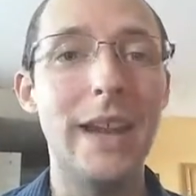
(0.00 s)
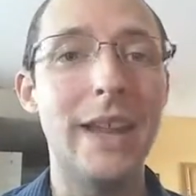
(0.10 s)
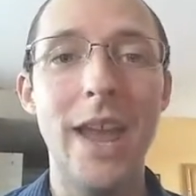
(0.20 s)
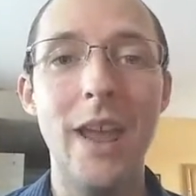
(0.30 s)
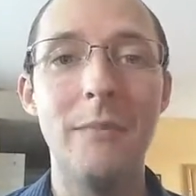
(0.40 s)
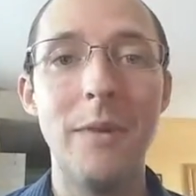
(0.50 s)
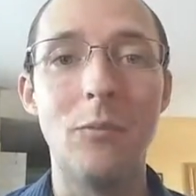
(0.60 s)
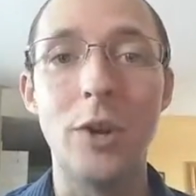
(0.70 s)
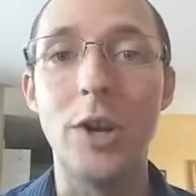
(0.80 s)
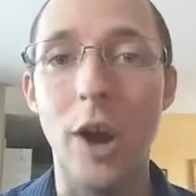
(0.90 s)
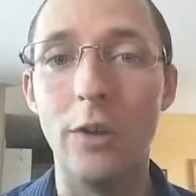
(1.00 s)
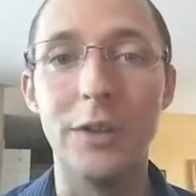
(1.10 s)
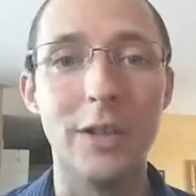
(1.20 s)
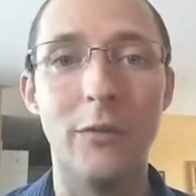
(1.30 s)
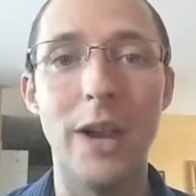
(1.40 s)
it came
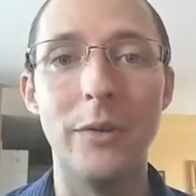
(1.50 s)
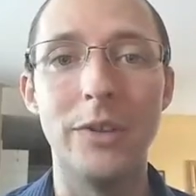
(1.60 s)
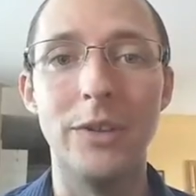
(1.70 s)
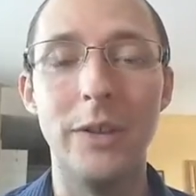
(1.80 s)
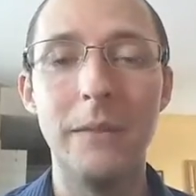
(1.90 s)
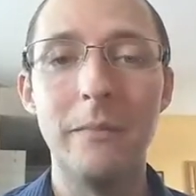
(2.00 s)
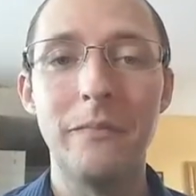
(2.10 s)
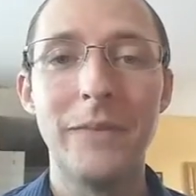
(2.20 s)
regardless of what I was doing.